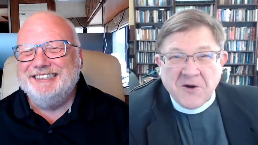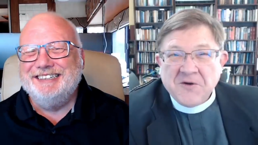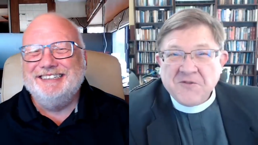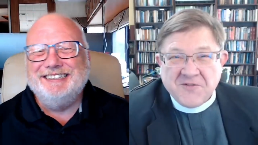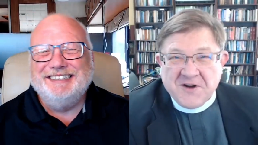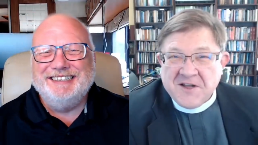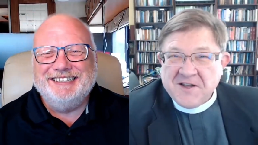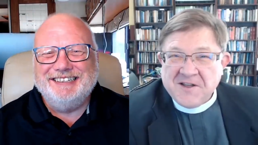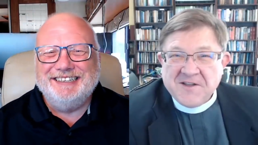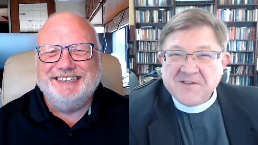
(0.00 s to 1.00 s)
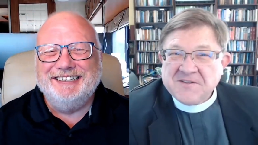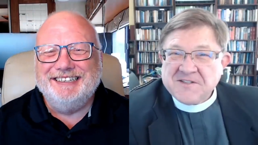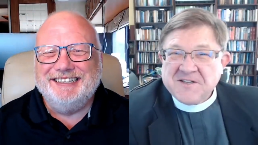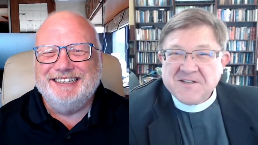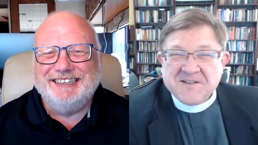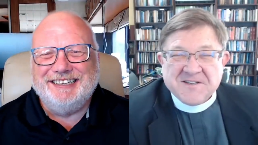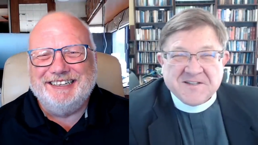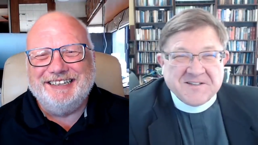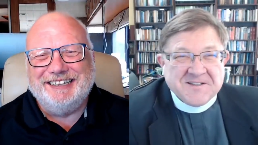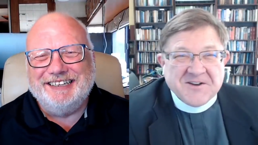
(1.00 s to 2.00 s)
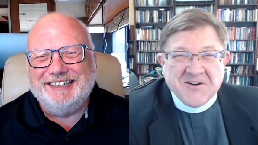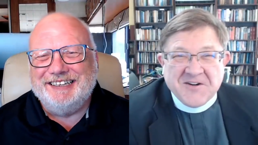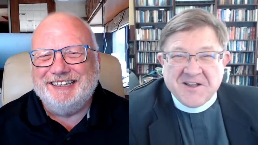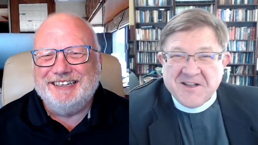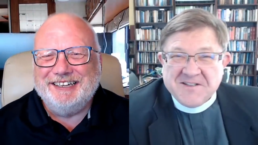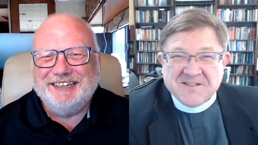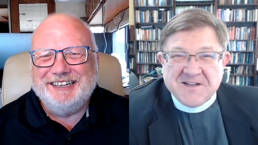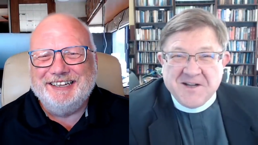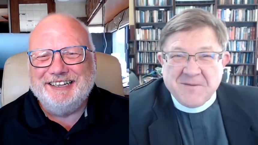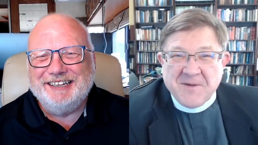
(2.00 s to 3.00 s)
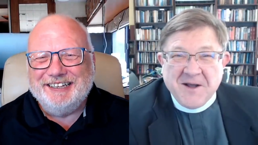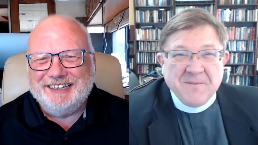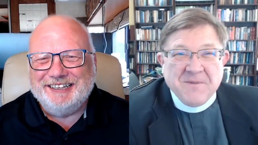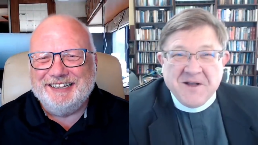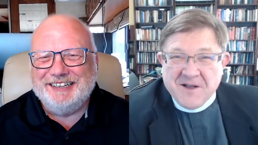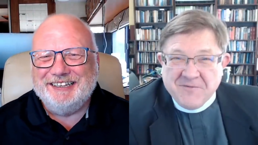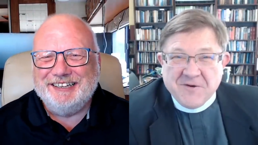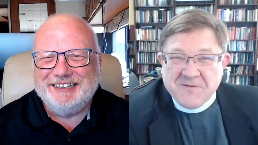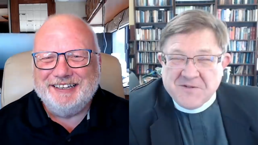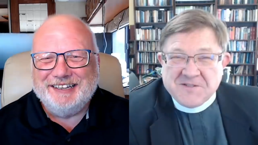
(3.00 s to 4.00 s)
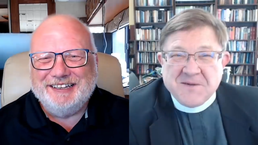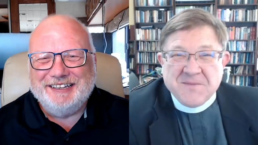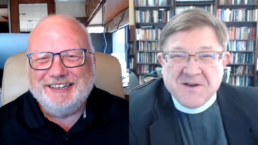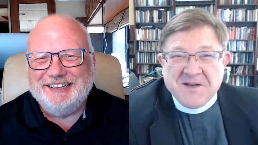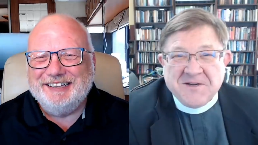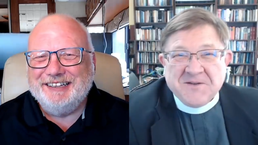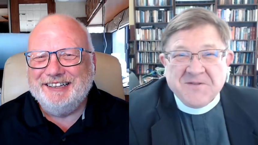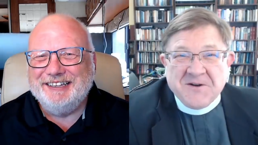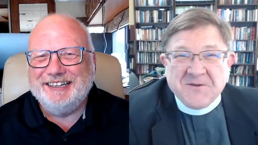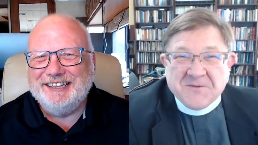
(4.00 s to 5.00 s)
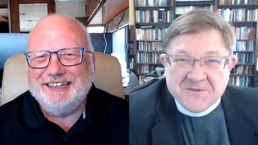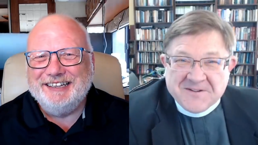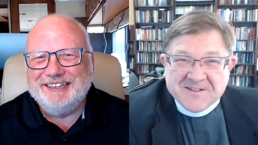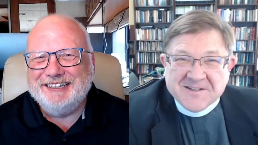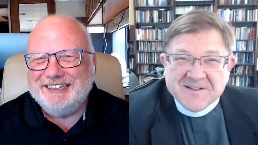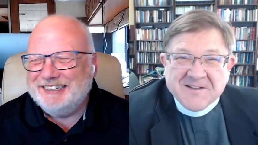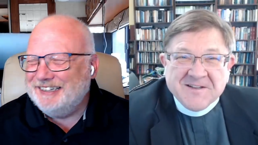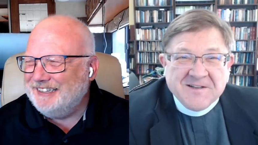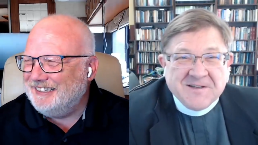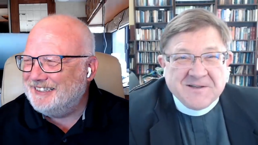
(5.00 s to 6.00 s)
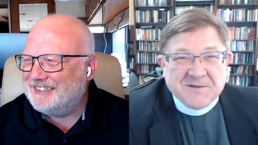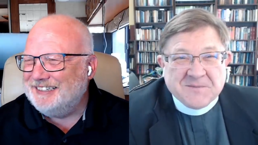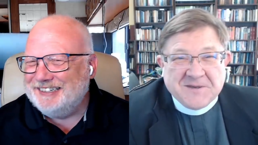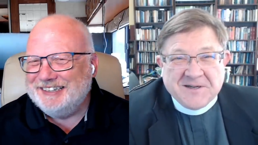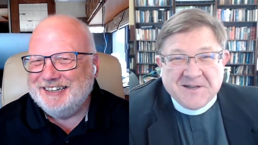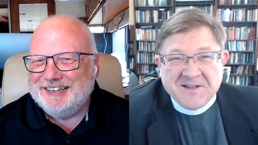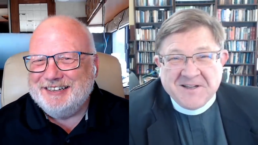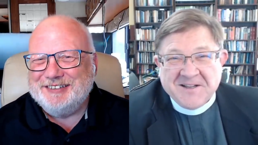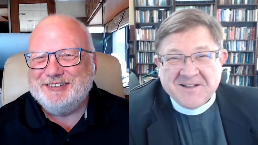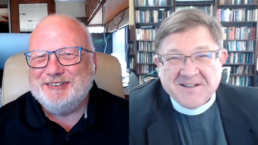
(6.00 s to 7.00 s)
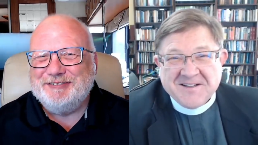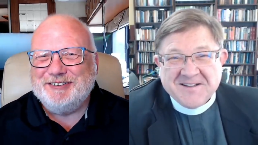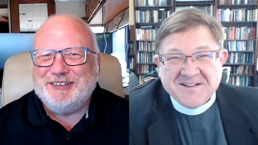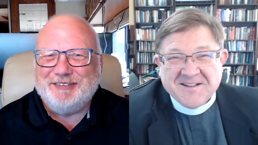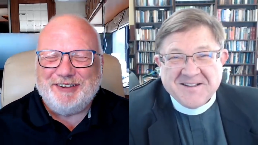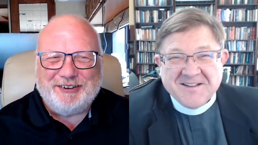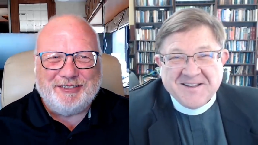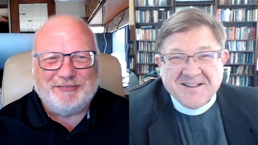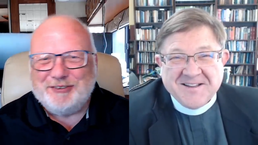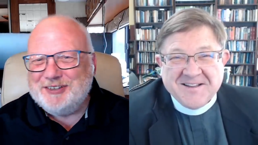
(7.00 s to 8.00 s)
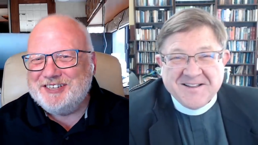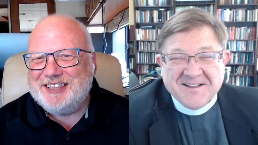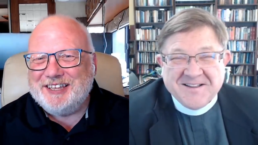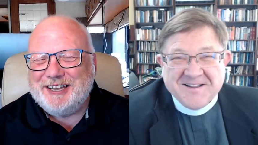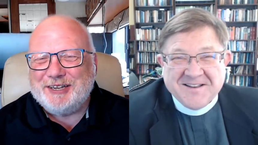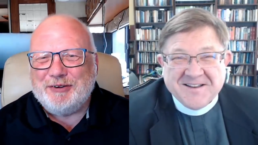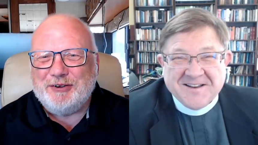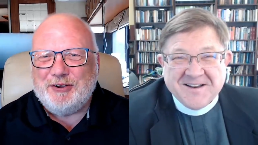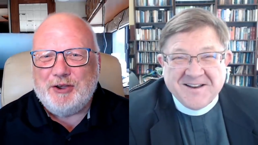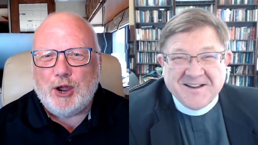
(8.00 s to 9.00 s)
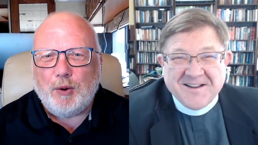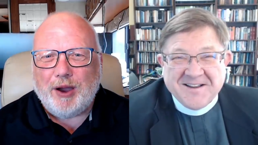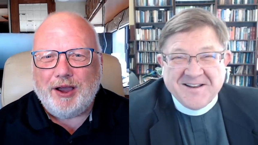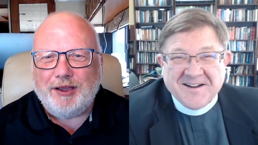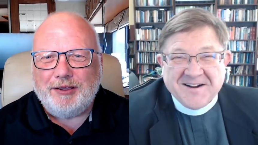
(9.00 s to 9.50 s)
Speaker 1: rise and uh, the hurricanes come, I'm covered for something I don't own.
Speaker 2: Oh my! So if you, if you hear the voice at the night going, Noah,